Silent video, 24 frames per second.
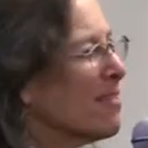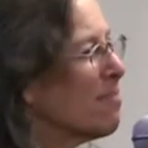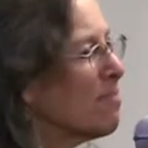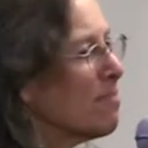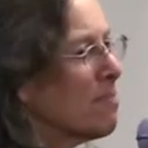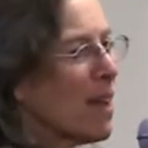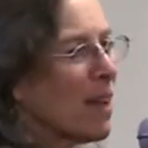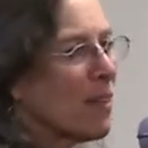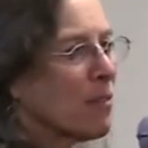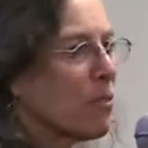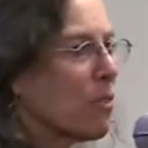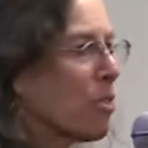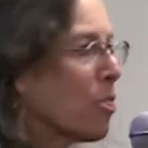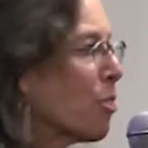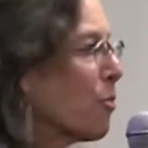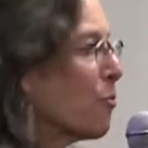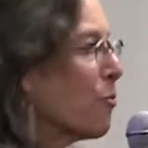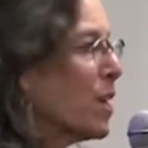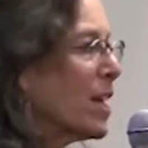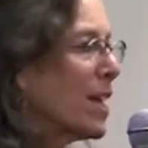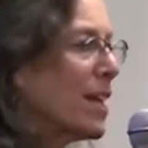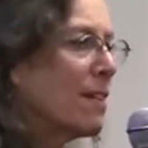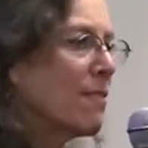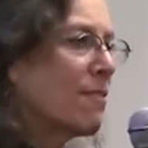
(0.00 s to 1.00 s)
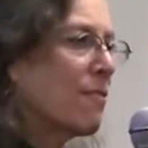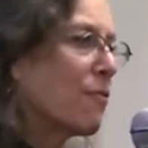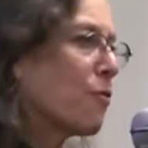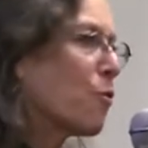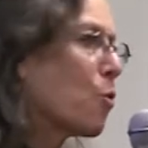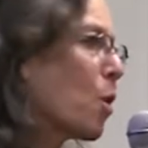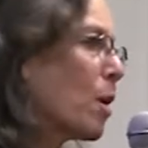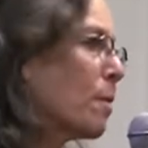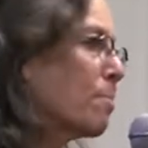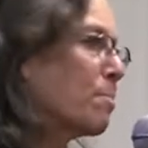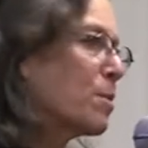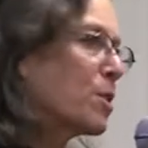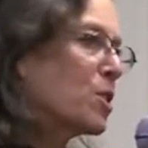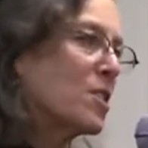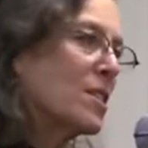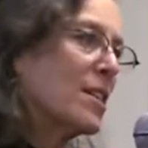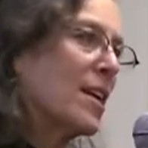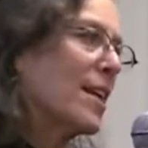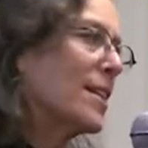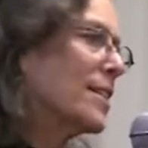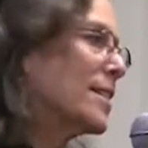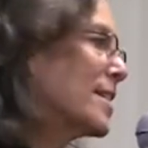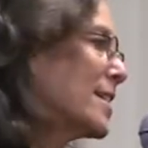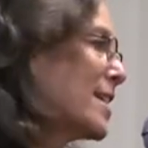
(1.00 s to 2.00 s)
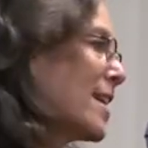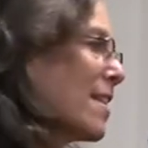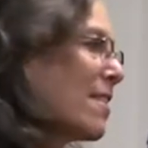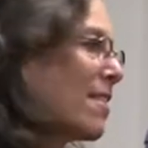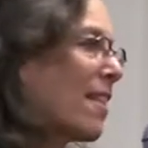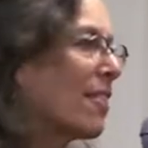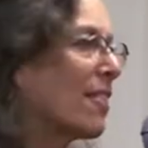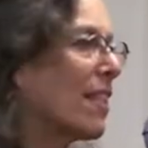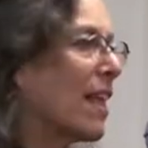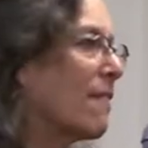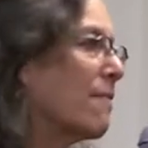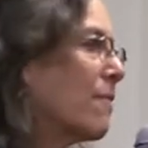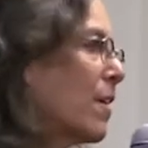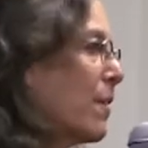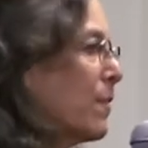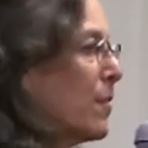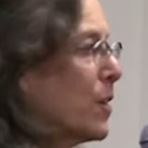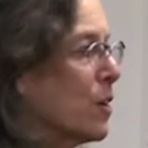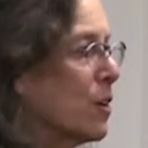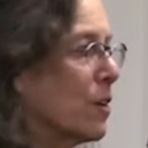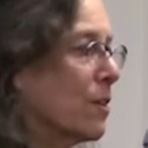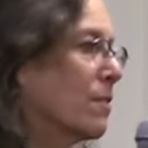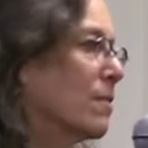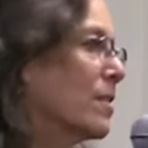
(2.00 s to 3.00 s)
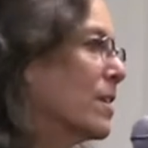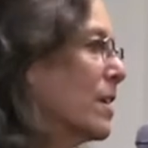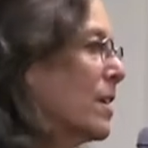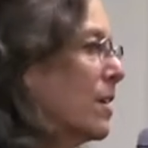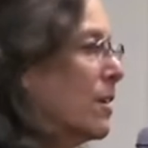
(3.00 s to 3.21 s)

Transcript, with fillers: about three four percent said that they've ever